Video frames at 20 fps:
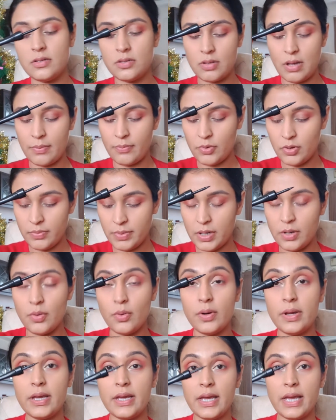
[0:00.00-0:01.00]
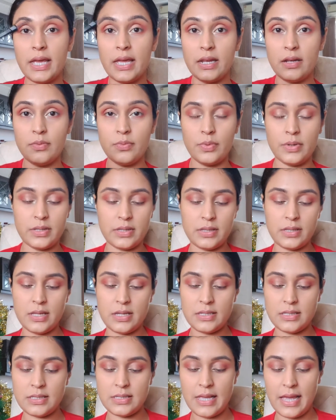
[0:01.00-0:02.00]
So I'm going to be going in with
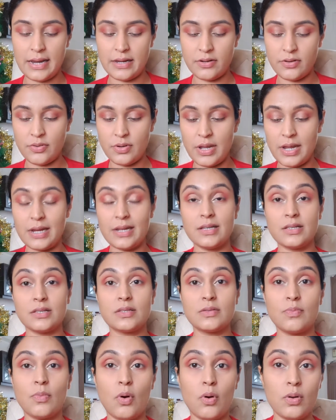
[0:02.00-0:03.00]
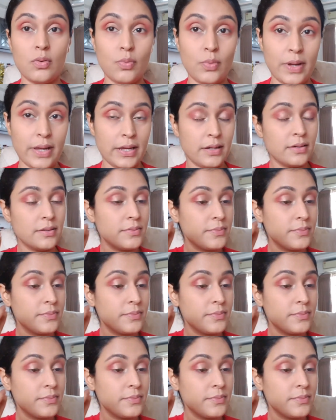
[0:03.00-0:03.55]
this and creating a small wing.